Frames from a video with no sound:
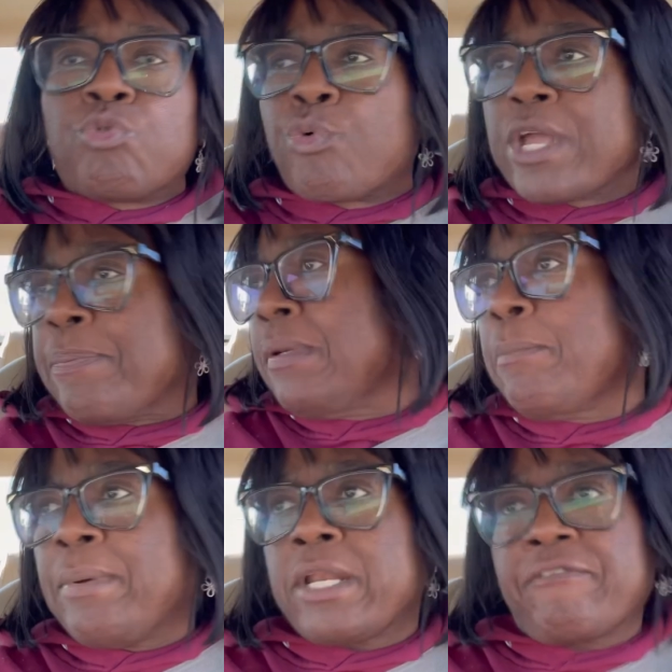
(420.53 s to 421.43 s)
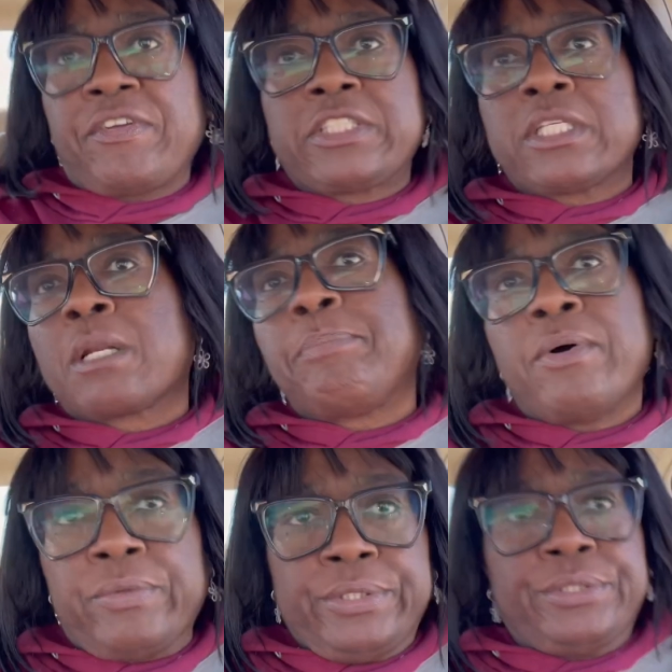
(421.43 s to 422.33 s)
reaping the benefits of the
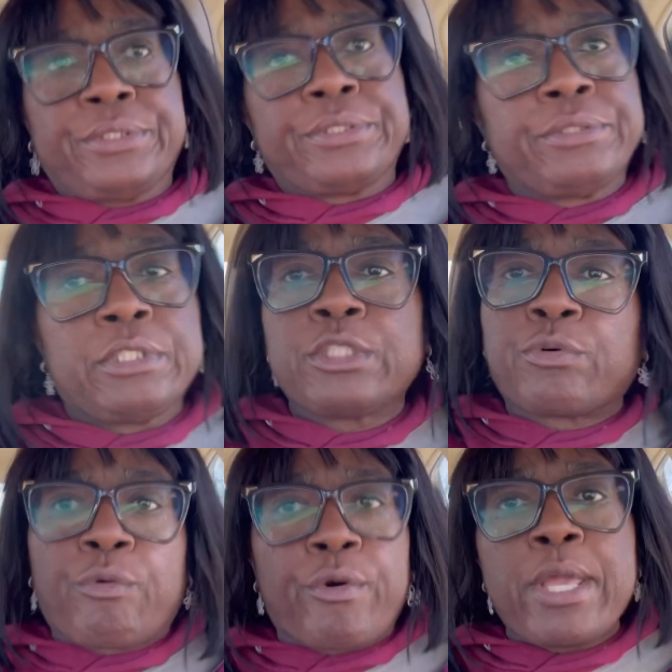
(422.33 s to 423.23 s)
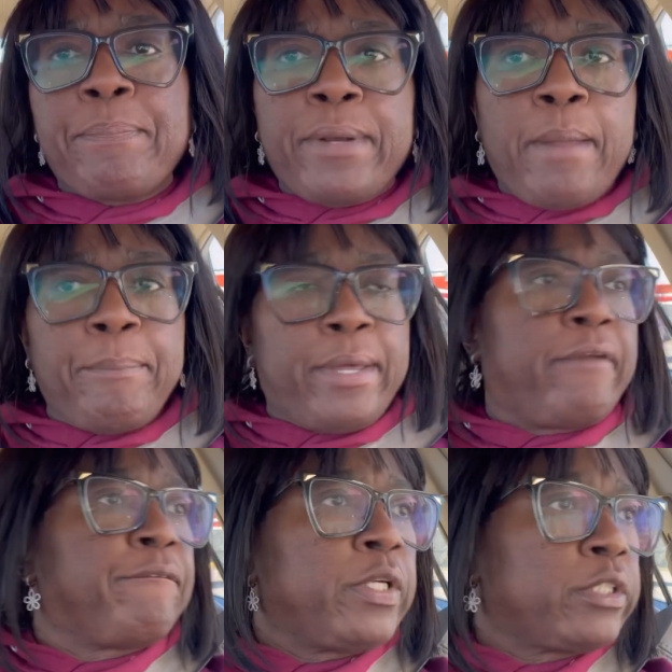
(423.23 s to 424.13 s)
points. Just reaping the
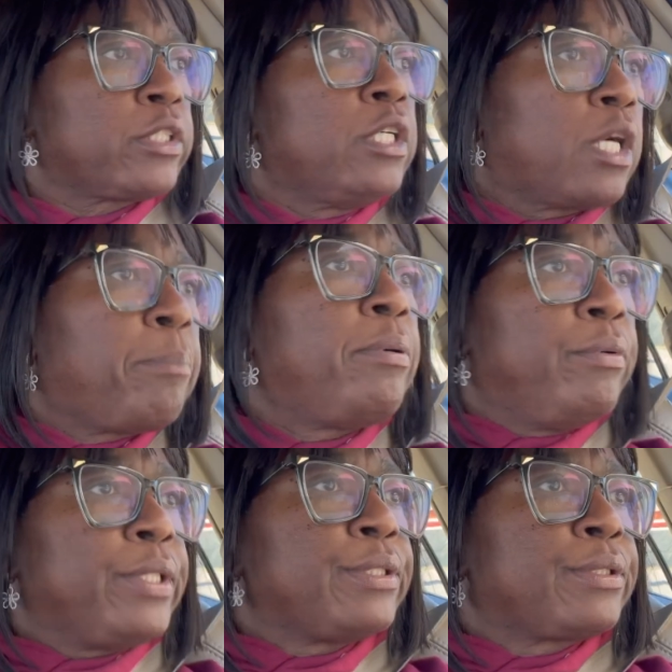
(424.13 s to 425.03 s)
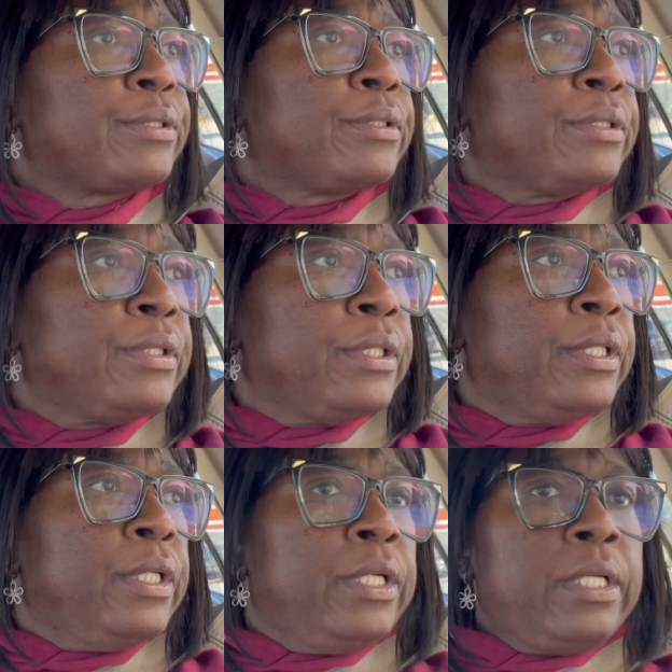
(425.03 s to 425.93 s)
benefits of the points.
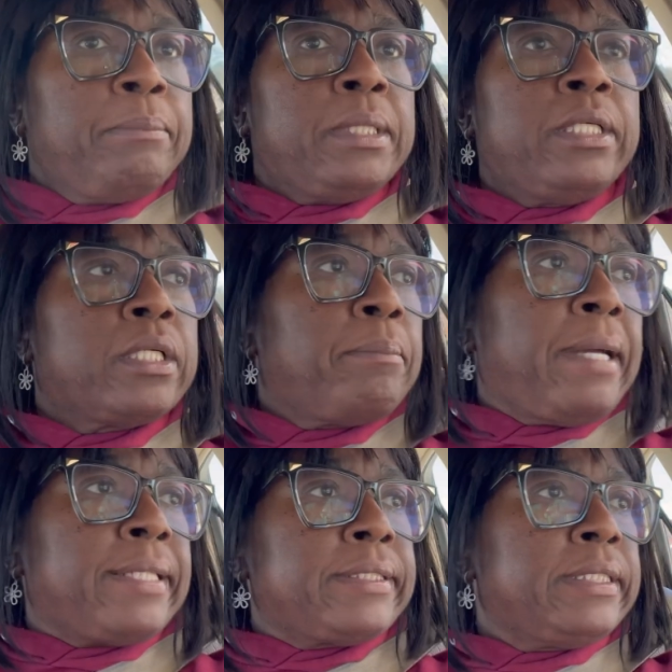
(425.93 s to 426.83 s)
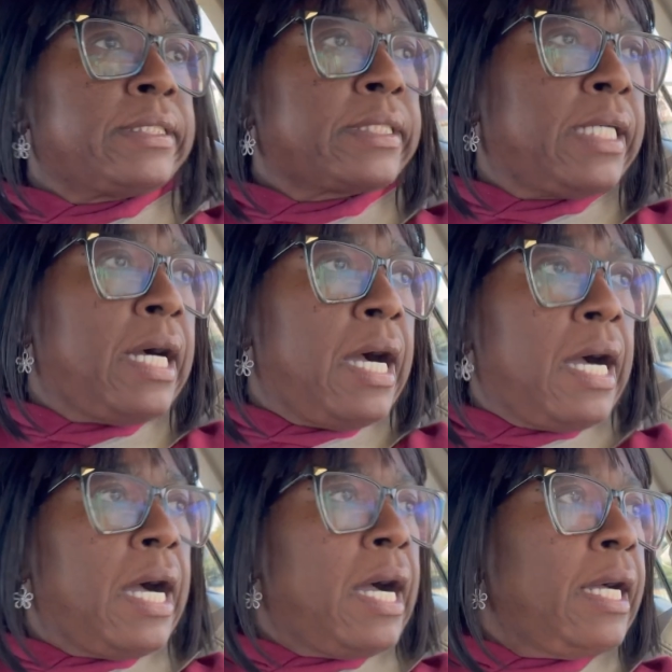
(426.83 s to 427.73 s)
Let me get up out this
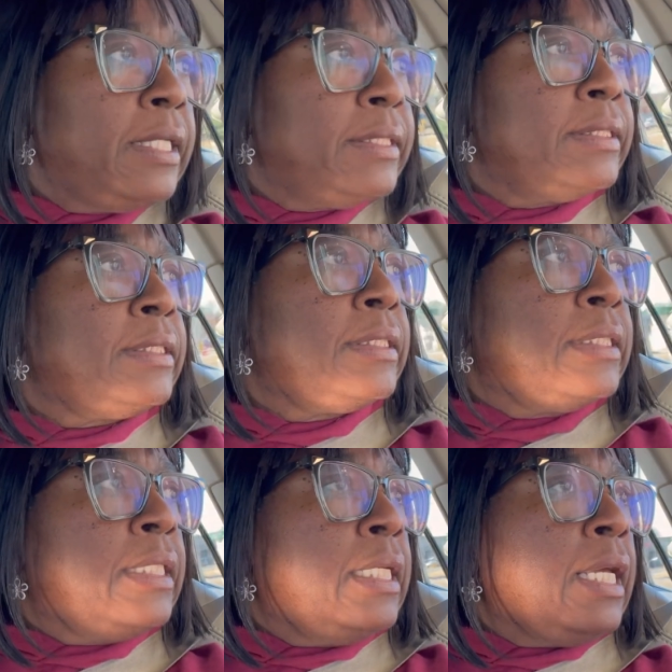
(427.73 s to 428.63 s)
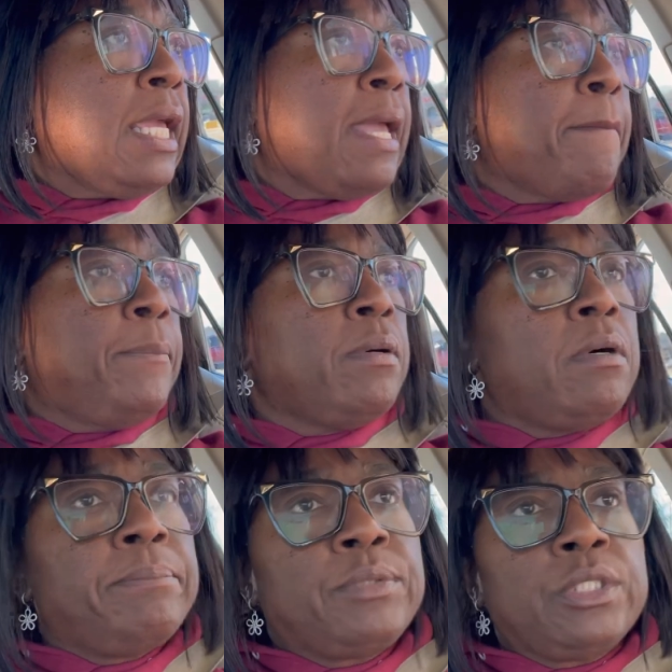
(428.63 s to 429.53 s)
car and
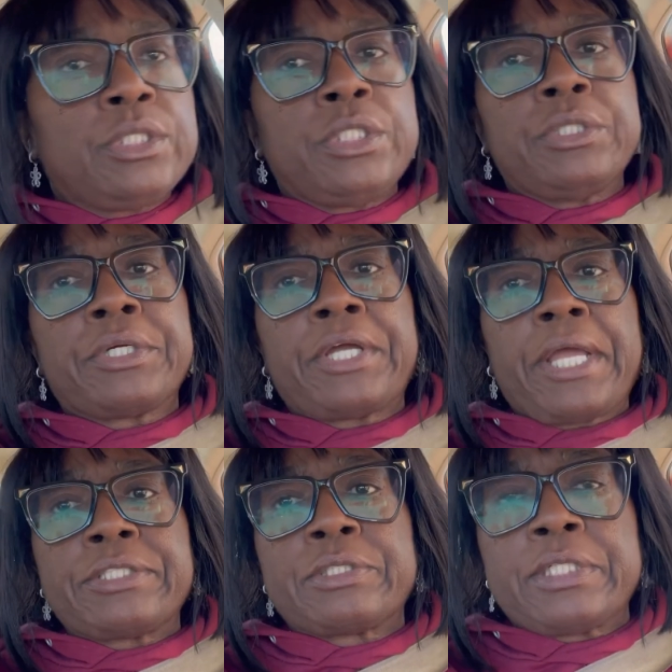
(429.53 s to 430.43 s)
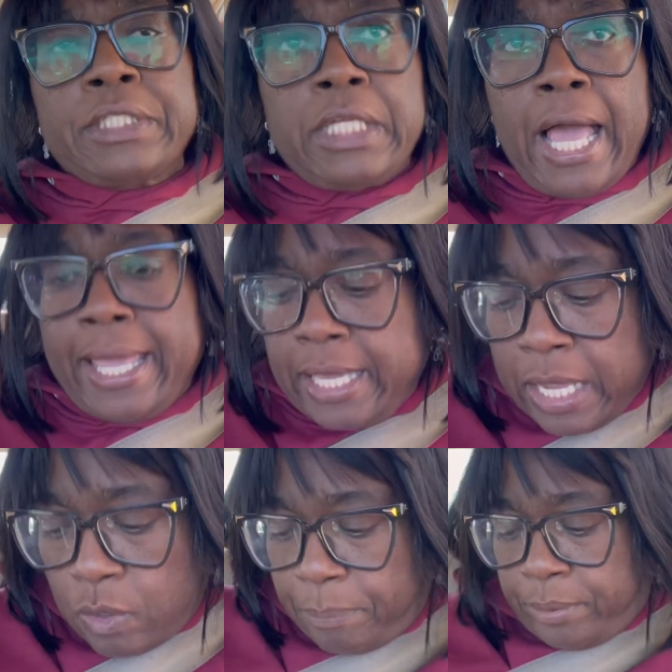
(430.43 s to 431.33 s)
pump this here gasoline. I ain't
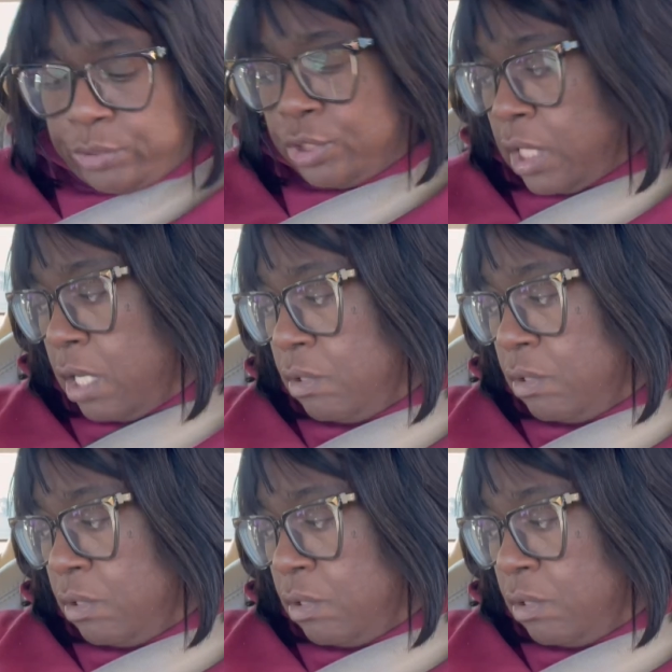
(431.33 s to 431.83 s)
got no purse, y'all.